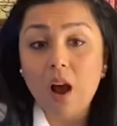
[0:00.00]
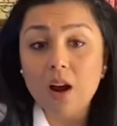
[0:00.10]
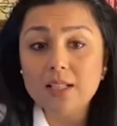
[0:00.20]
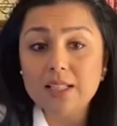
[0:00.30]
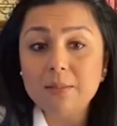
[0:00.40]

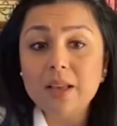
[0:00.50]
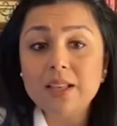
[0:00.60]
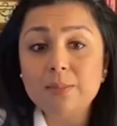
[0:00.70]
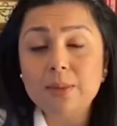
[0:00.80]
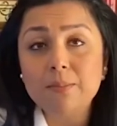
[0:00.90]
Our team
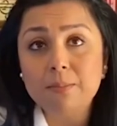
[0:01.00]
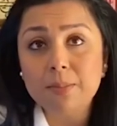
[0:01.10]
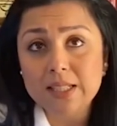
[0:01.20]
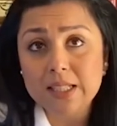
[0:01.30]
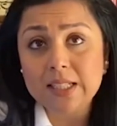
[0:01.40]
has been
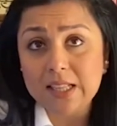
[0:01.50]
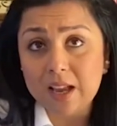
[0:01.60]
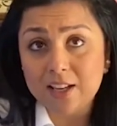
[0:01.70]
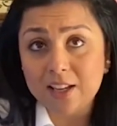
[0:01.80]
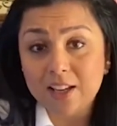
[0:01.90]
busy
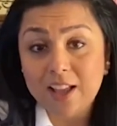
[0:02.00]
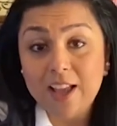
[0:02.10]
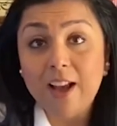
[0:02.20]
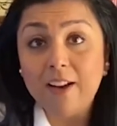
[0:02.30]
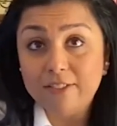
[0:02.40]
designing
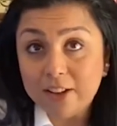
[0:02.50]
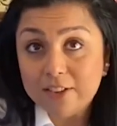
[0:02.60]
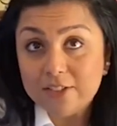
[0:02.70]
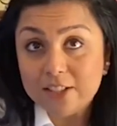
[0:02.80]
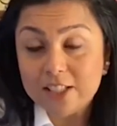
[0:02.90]
a
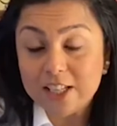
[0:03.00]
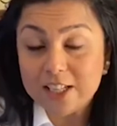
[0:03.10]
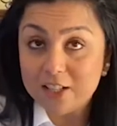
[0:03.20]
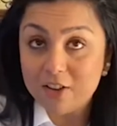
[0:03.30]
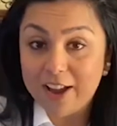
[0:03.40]
fun-filled
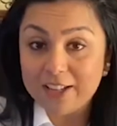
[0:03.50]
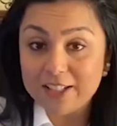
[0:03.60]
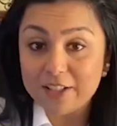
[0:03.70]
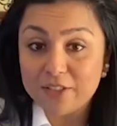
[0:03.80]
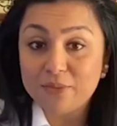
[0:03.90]

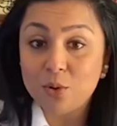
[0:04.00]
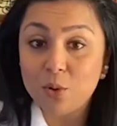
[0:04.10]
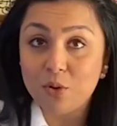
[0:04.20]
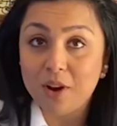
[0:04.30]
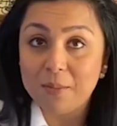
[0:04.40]
interactive
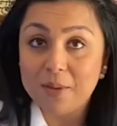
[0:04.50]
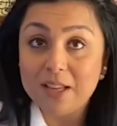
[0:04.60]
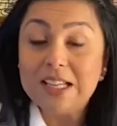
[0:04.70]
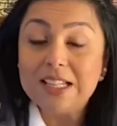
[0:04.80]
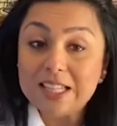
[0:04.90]
program
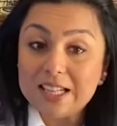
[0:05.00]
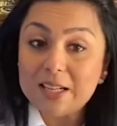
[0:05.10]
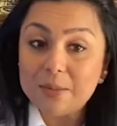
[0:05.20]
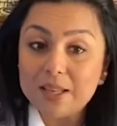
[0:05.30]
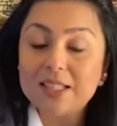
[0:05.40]

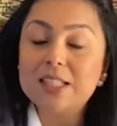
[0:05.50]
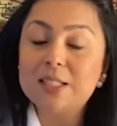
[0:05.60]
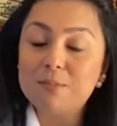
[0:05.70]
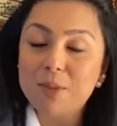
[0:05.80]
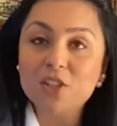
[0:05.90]
tailor-made
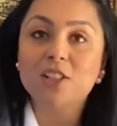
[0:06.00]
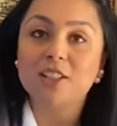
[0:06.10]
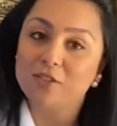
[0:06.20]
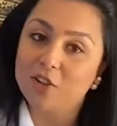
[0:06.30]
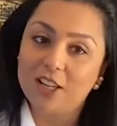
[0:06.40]

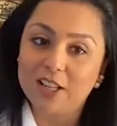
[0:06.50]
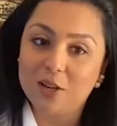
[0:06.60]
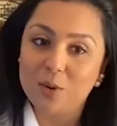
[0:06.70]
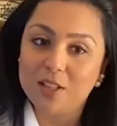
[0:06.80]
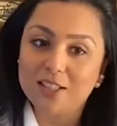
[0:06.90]
specially for our
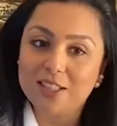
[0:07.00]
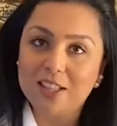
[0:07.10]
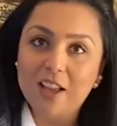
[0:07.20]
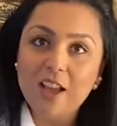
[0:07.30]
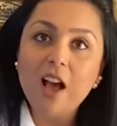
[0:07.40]
little
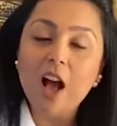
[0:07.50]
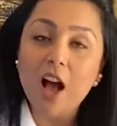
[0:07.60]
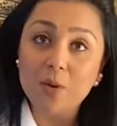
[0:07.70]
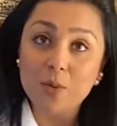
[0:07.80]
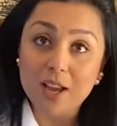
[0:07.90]
ones.
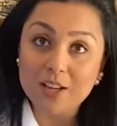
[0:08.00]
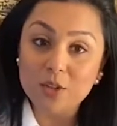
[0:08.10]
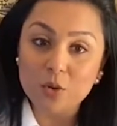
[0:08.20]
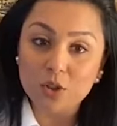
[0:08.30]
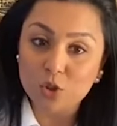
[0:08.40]
I would like
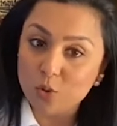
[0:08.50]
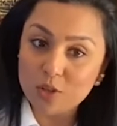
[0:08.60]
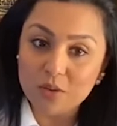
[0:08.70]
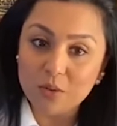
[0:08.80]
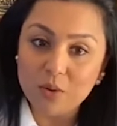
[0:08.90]
to assure
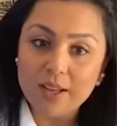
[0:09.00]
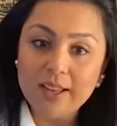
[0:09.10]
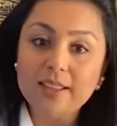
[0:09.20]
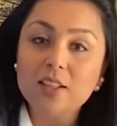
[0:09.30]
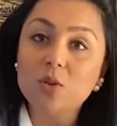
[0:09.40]
you
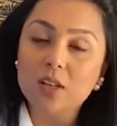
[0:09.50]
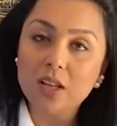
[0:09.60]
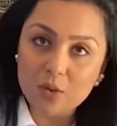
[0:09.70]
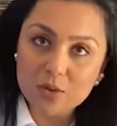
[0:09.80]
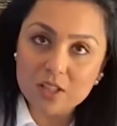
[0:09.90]
that you can
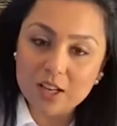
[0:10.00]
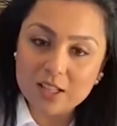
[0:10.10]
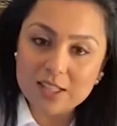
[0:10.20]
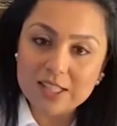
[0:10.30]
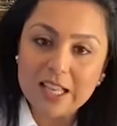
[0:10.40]
count on
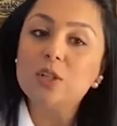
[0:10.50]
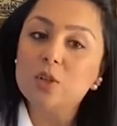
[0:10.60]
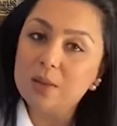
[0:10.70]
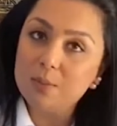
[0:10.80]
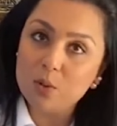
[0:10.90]
us to
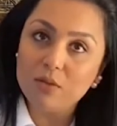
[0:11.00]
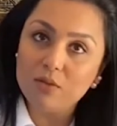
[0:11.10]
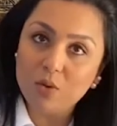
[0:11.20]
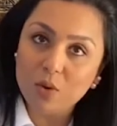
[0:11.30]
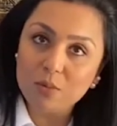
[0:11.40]
keep you
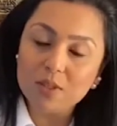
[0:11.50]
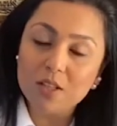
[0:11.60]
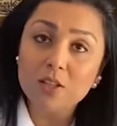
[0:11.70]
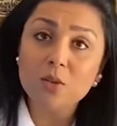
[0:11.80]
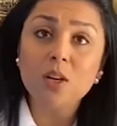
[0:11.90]

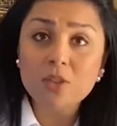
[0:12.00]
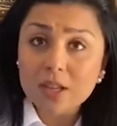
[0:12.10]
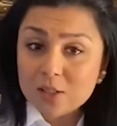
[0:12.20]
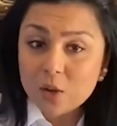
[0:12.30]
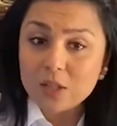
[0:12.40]
informed, to
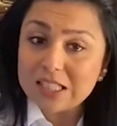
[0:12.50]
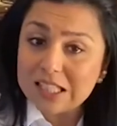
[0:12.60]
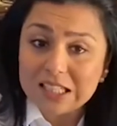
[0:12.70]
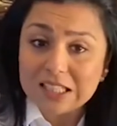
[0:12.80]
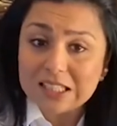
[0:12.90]
address your
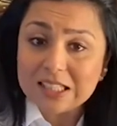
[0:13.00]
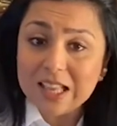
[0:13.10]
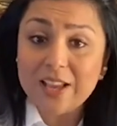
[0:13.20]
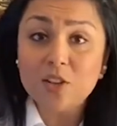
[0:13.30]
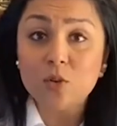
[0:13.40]
concerns,
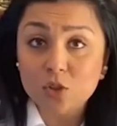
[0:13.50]
and to